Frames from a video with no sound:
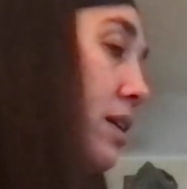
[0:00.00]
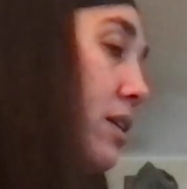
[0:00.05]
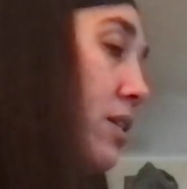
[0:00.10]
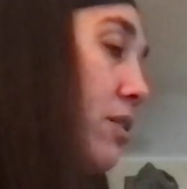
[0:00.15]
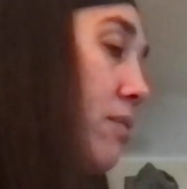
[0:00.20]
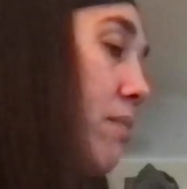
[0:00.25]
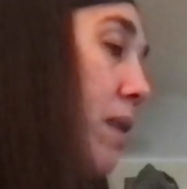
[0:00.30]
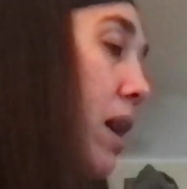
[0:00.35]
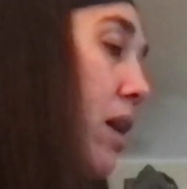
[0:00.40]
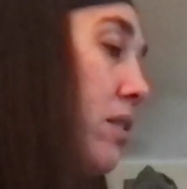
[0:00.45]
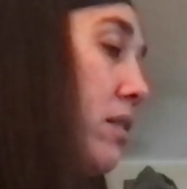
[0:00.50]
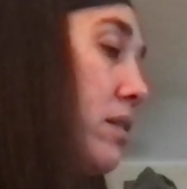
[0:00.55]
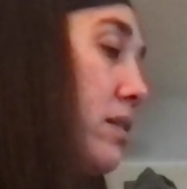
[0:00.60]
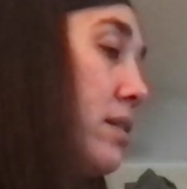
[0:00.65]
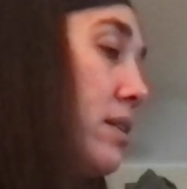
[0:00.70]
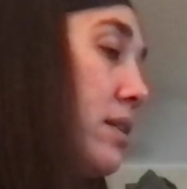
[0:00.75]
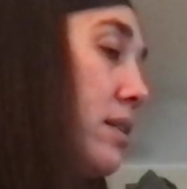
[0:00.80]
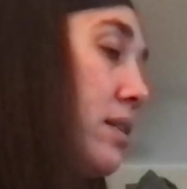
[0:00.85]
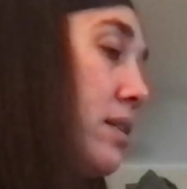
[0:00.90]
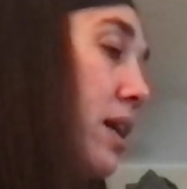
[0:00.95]
in her mouth,
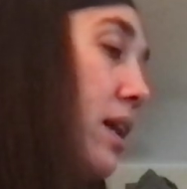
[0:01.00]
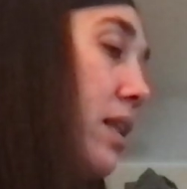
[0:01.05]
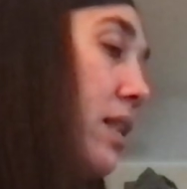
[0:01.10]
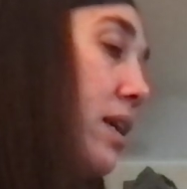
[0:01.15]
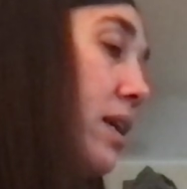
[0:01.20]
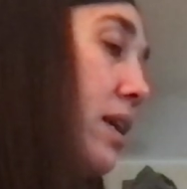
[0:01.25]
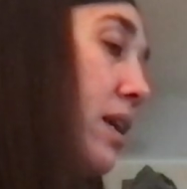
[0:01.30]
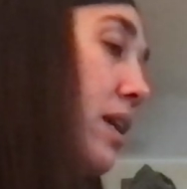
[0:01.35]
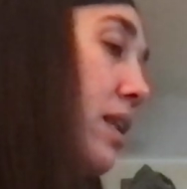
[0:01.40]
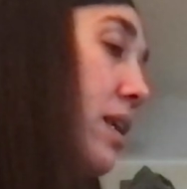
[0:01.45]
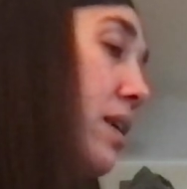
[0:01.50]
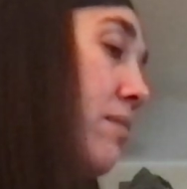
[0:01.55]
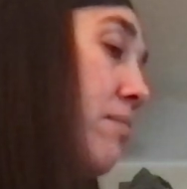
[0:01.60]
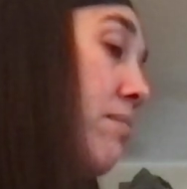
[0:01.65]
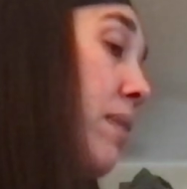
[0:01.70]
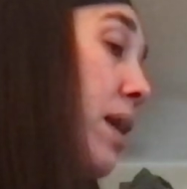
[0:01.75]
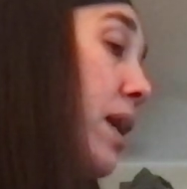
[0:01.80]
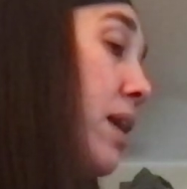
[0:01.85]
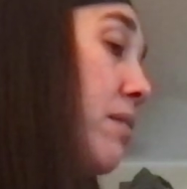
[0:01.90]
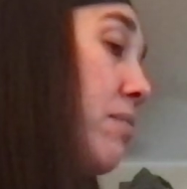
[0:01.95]
said Slightly, and he
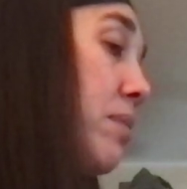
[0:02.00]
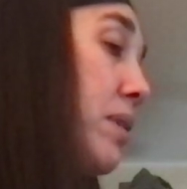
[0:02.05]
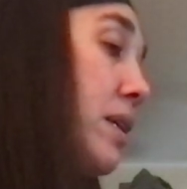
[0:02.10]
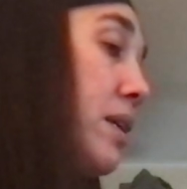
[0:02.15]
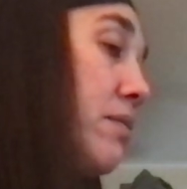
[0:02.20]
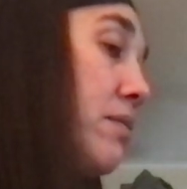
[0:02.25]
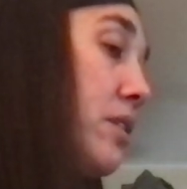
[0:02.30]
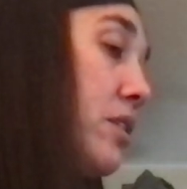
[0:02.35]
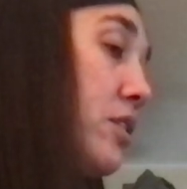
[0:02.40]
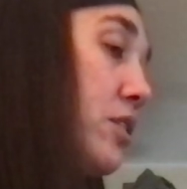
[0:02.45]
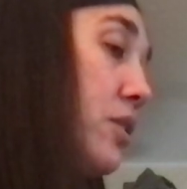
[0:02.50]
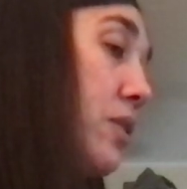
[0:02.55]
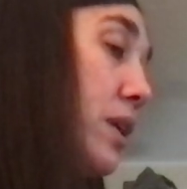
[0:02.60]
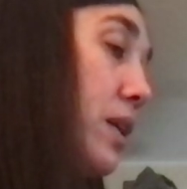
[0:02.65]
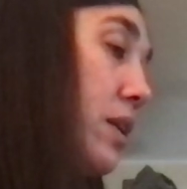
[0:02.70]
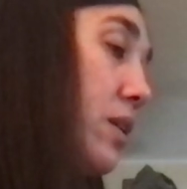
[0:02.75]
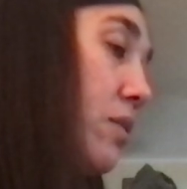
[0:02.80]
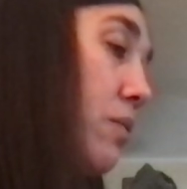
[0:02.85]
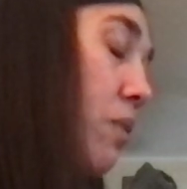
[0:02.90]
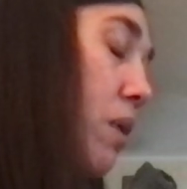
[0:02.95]
made believe to do
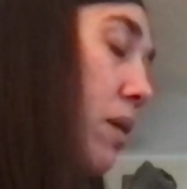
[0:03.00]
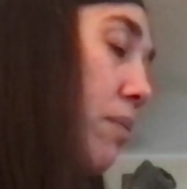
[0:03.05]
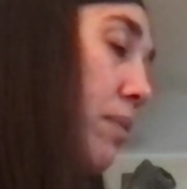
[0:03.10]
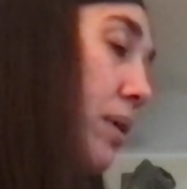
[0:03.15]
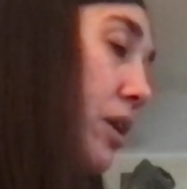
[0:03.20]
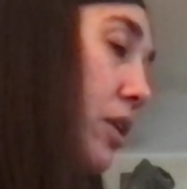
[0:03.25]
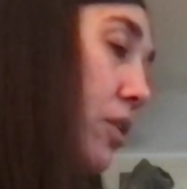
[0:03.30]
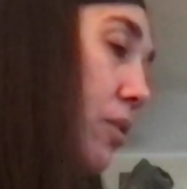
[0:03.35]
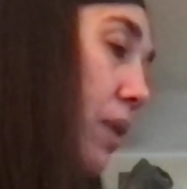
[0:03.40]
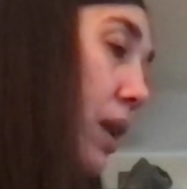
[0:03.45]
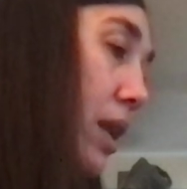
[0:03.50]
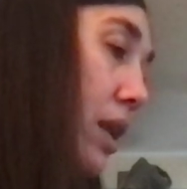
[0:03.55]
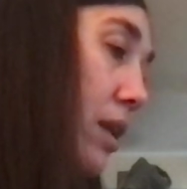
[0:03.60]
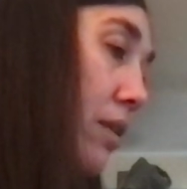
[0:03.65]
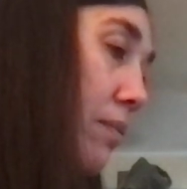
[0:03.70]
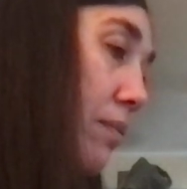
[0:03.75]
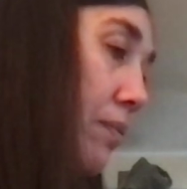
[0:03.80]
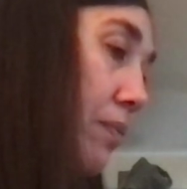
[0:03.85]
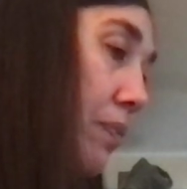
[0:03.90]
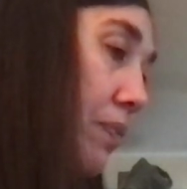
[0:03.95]
it, while Peter waited.
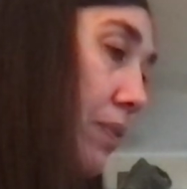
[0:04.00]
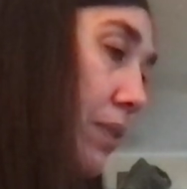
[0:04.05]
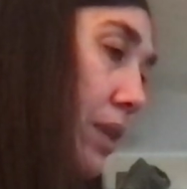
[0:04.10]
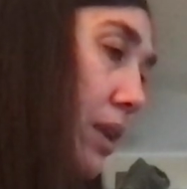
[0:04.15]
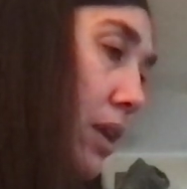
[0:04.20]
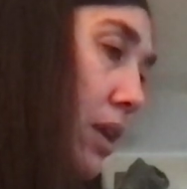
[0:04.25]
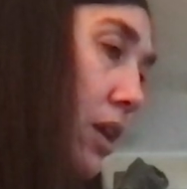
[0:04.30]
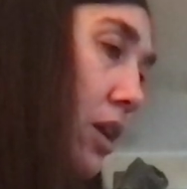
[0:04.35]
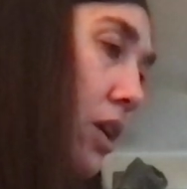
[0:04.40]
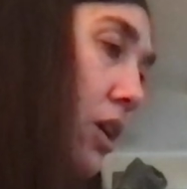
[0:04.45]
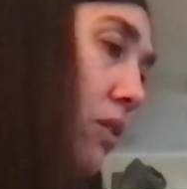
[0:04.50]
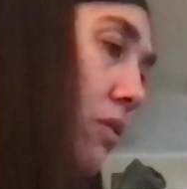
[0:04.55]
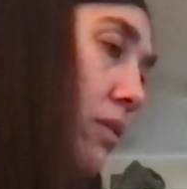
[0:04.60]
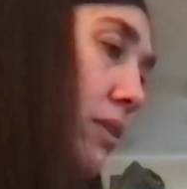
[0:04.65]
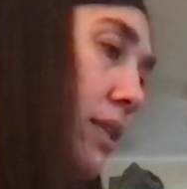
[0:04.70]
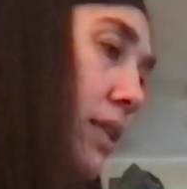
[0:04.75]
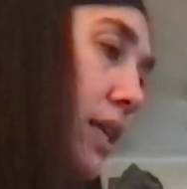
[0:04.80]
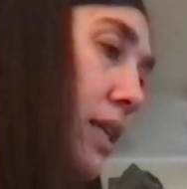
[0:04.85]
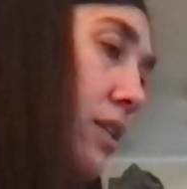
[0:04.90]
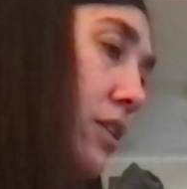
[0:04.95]
It was
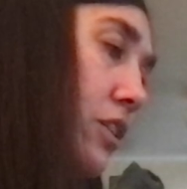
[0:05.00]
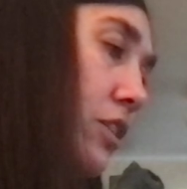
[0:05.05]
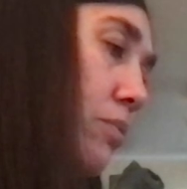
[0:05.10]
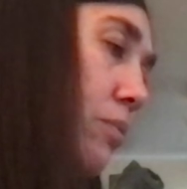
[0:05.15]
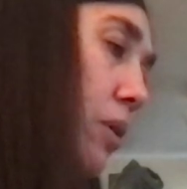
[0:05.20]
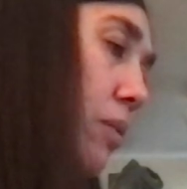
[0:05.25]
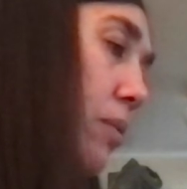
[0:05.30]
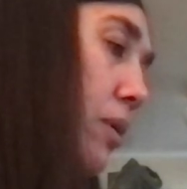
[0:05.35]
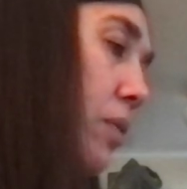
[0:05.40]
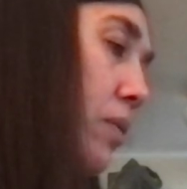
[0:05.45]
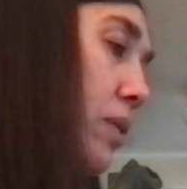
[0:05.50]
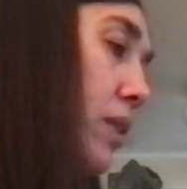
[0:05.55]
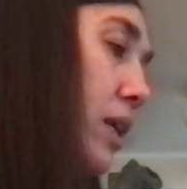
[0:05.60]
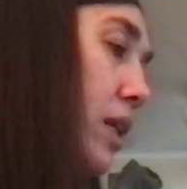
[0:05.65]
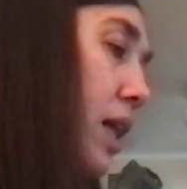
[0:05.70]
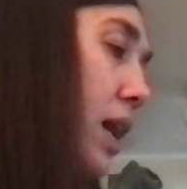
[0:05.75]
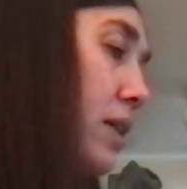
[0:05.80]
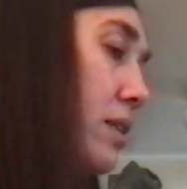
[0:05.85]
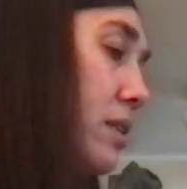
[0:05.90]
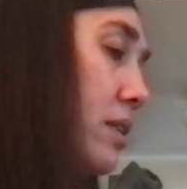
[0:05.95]
an anxious moment when the
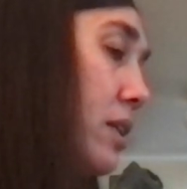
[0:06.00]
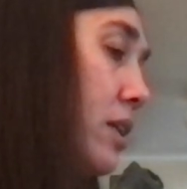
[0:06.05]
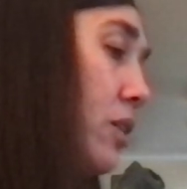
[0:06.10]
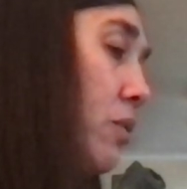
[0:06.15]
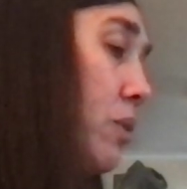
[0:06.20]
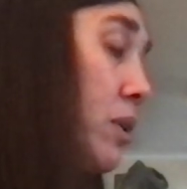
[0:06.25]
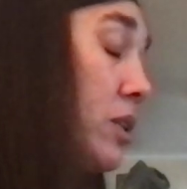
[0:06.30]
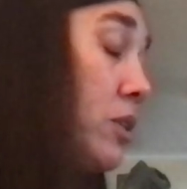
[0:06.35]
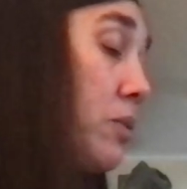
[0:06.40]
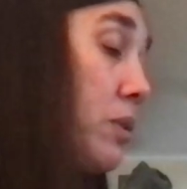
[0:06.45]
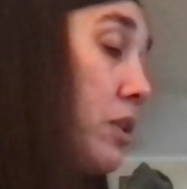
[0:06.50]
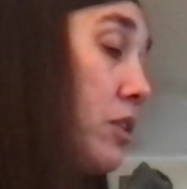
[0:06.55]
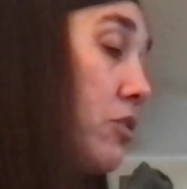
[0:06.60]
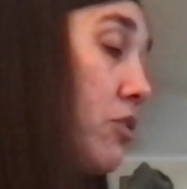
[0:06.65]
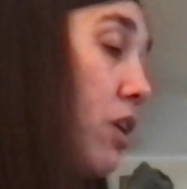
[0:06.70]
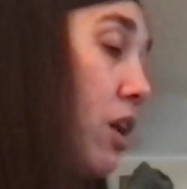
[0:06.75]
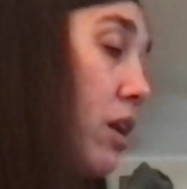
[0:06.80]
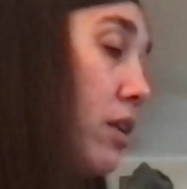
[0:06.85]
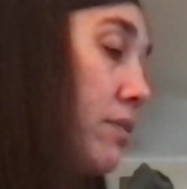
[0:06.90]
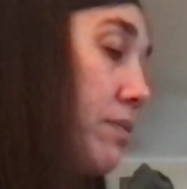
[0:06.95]
glass thing was
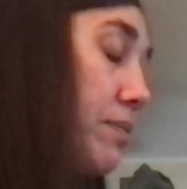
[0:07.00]
withdrawn.